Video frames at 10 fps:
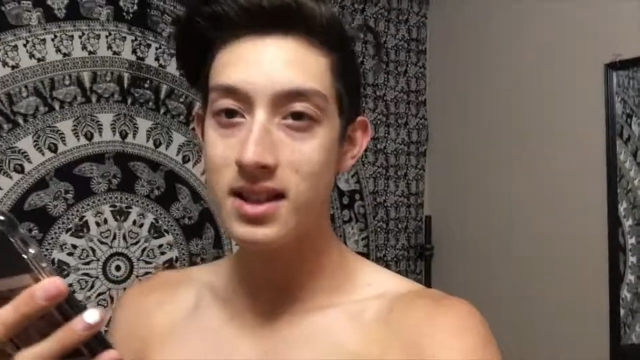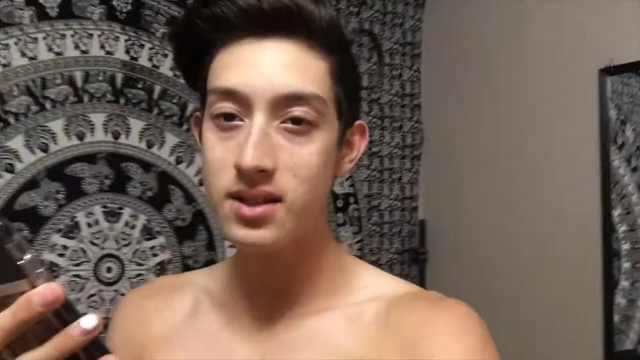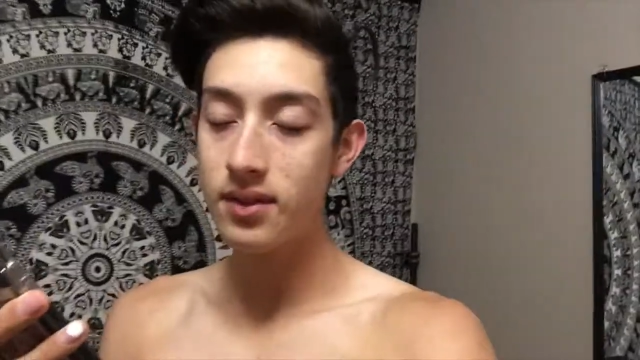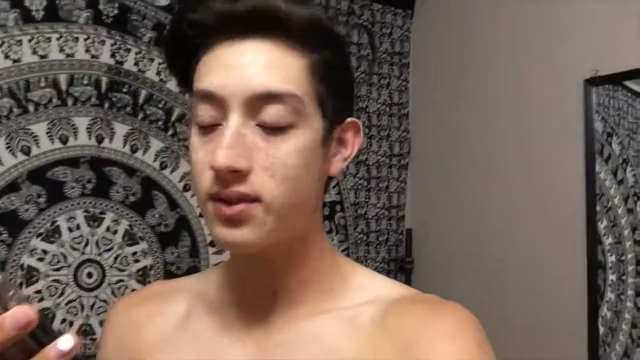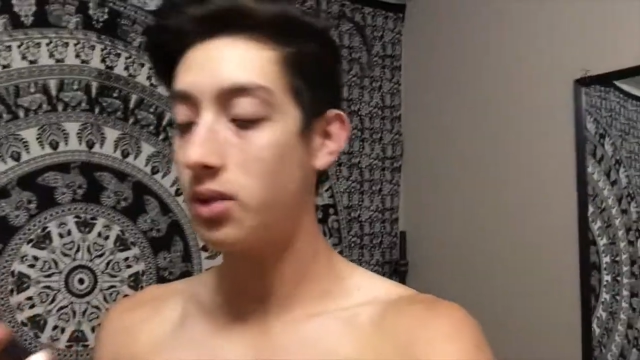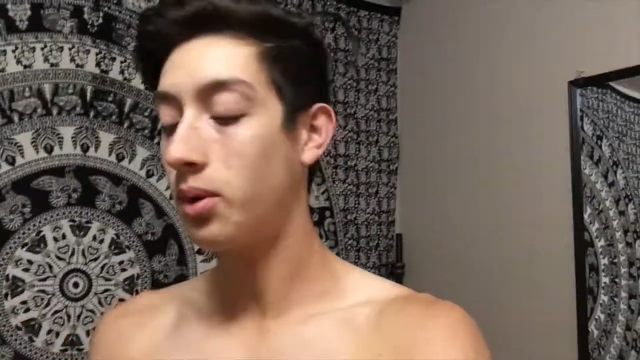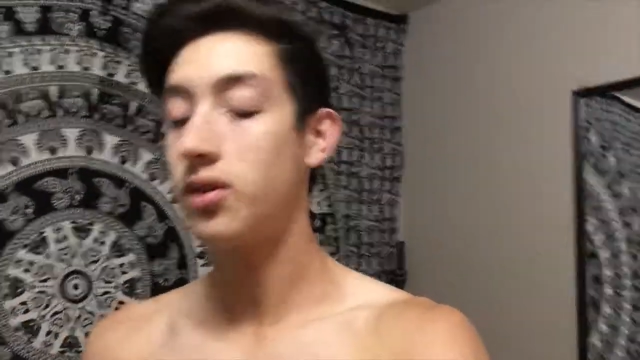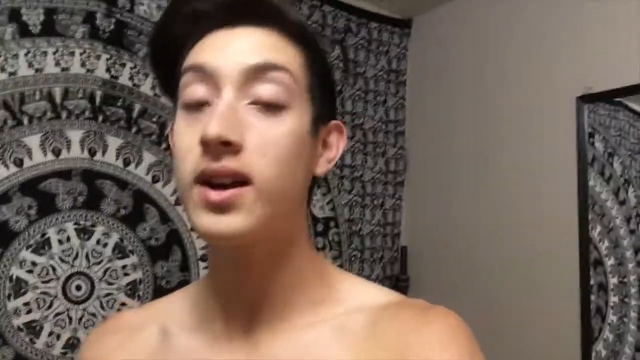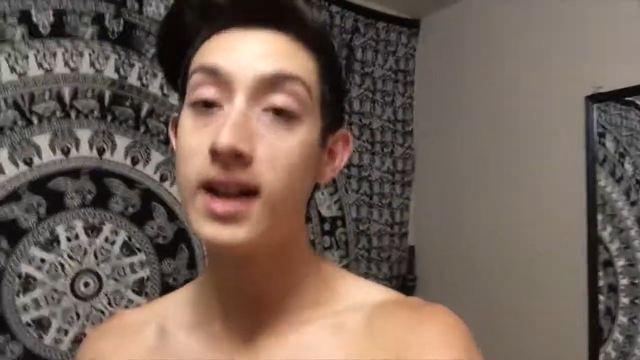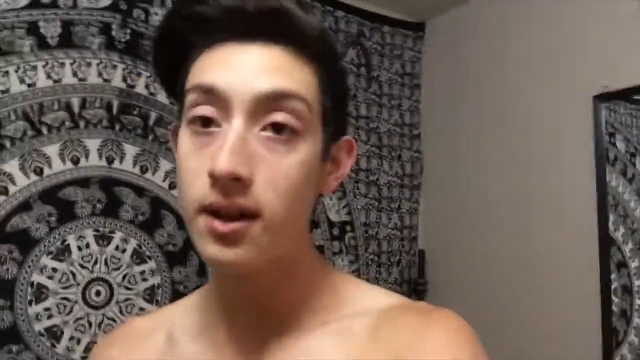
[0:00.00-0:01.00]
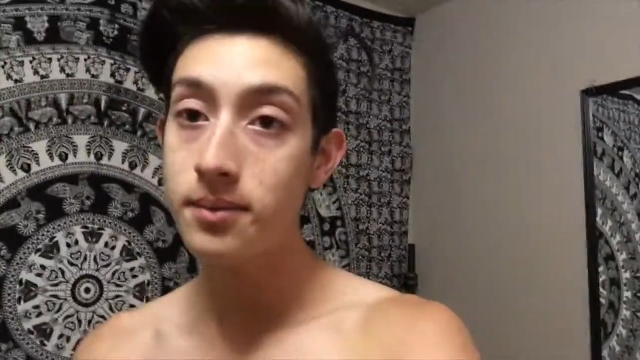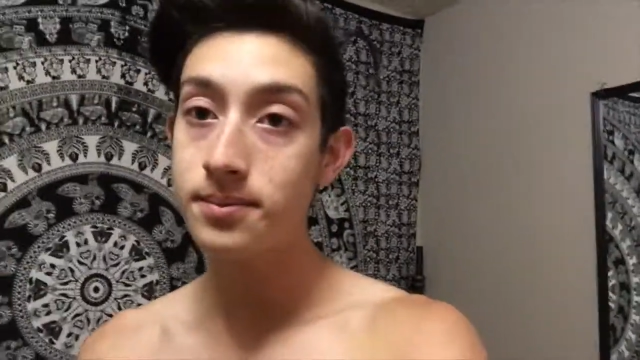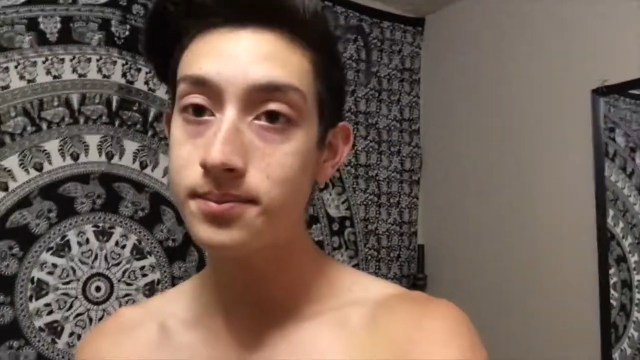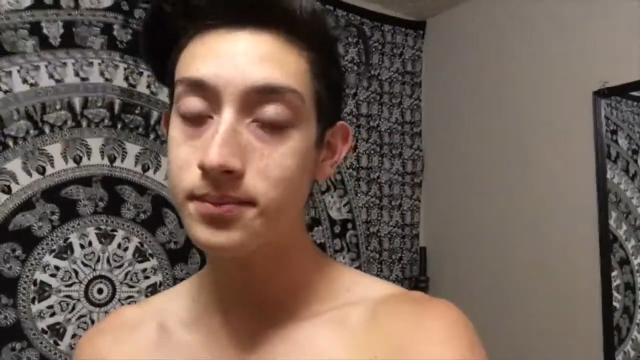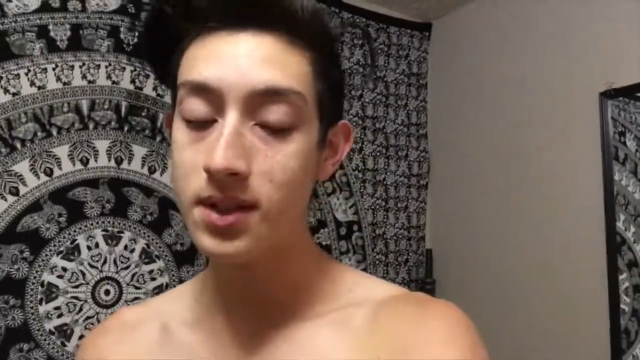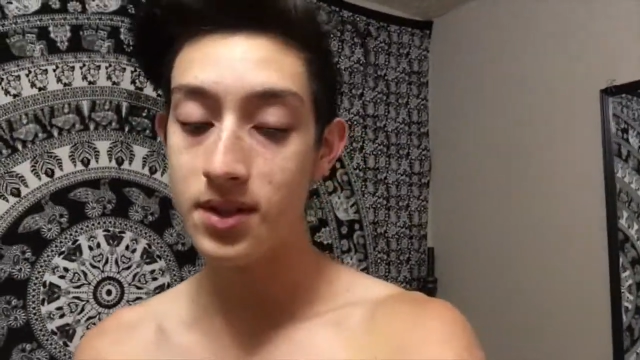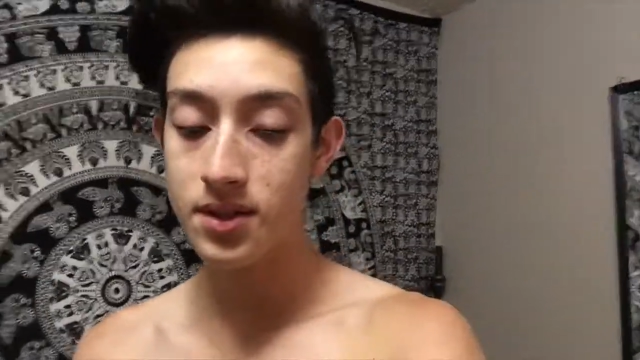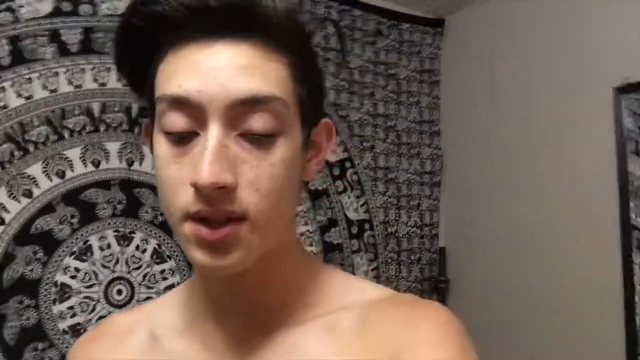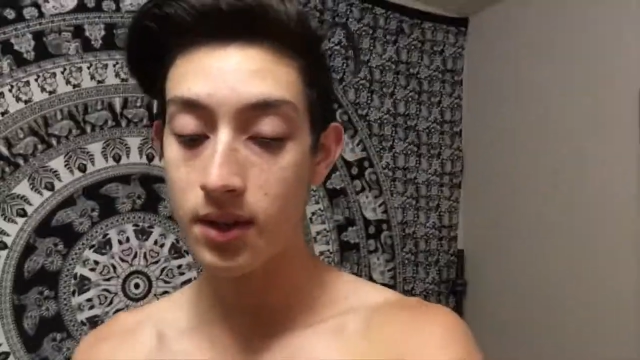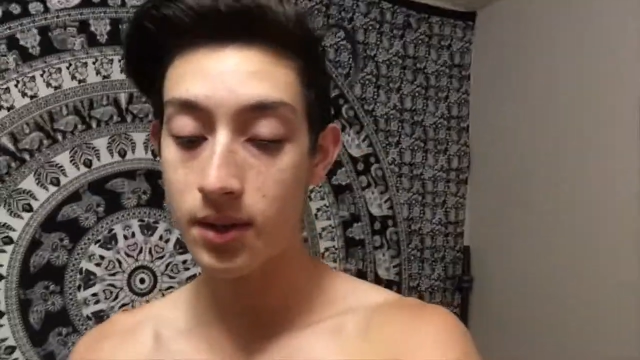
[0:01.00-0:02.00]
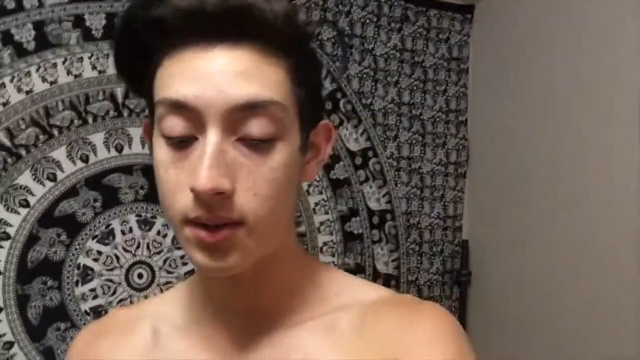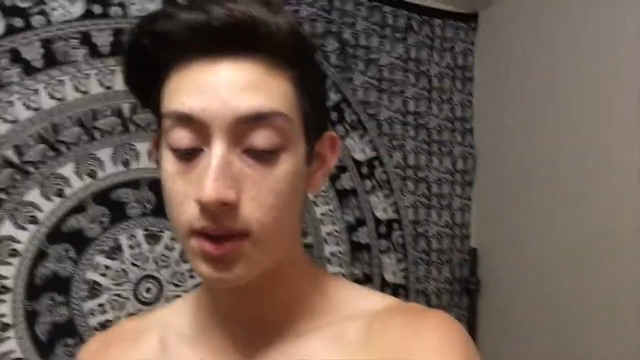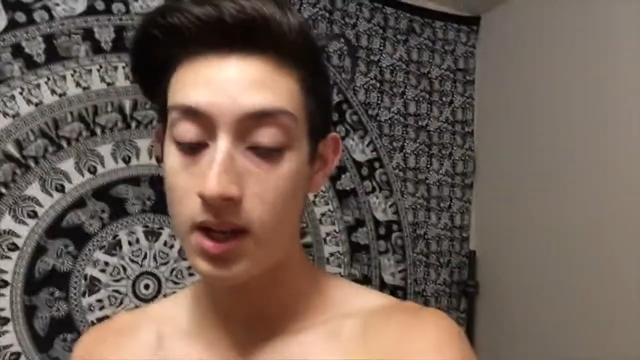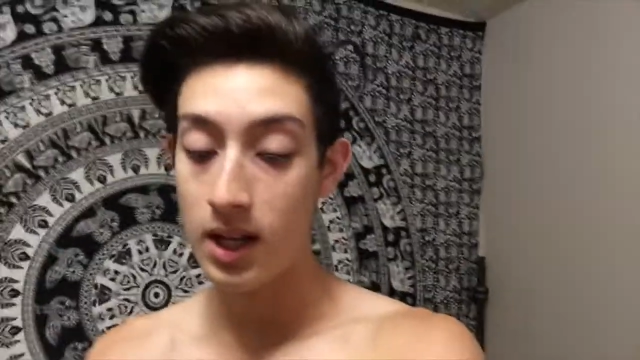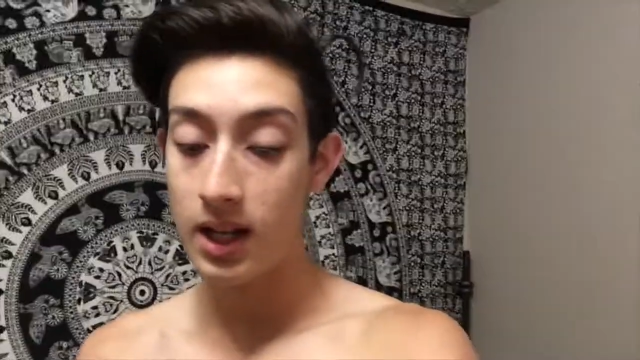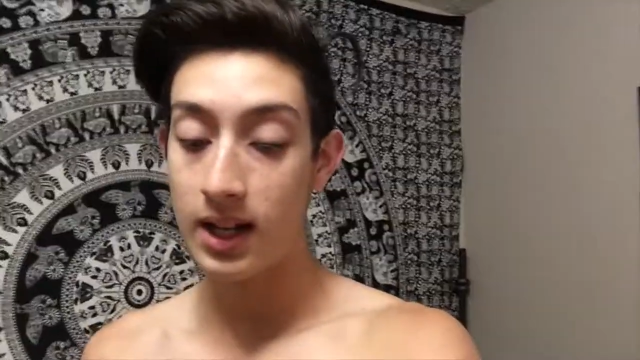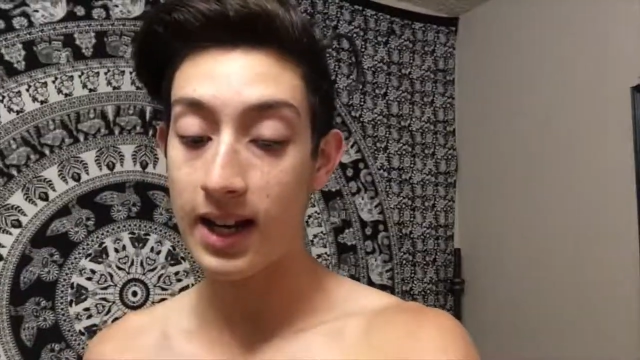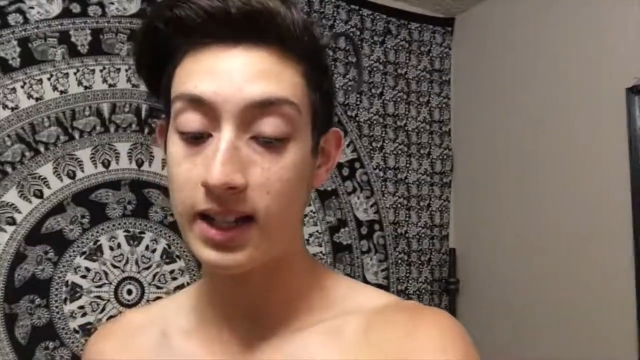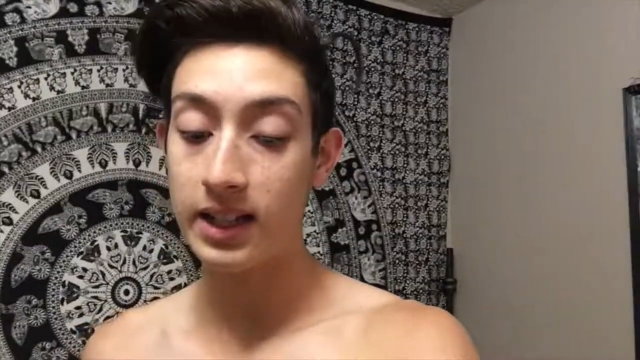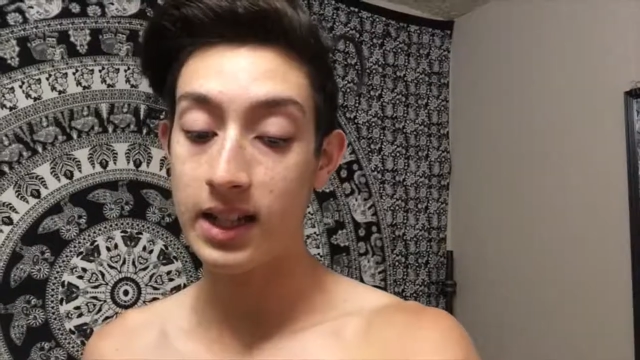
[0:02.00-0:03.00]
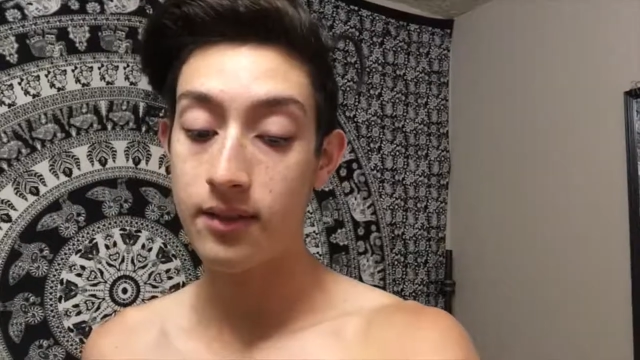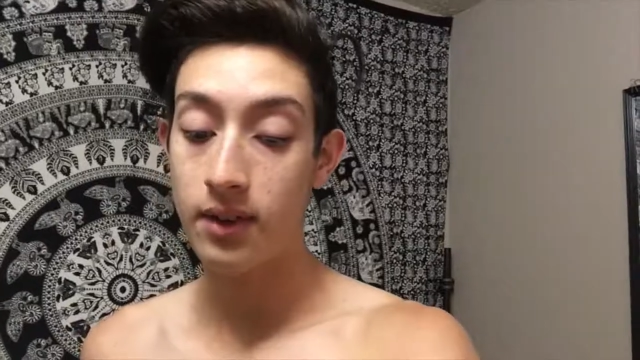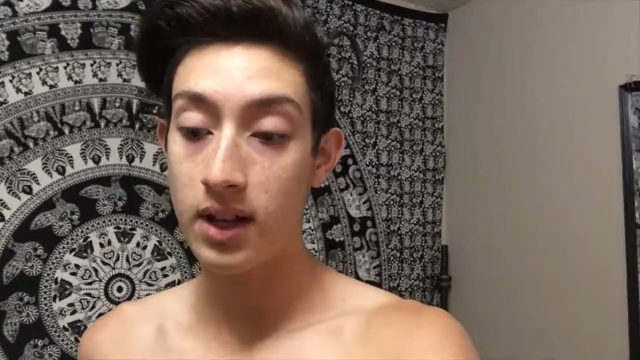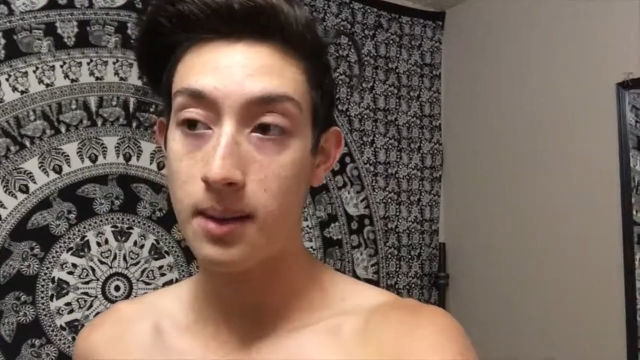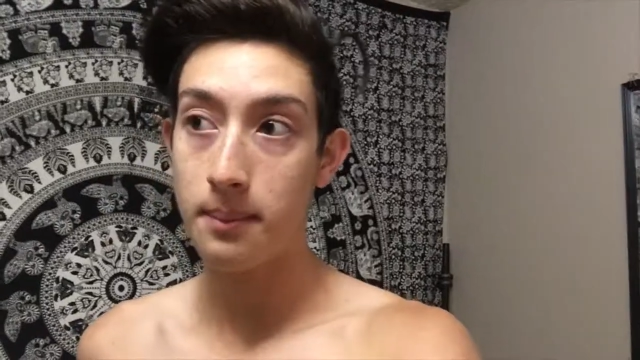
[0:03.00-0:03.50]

6.51 right now, so, and I leave in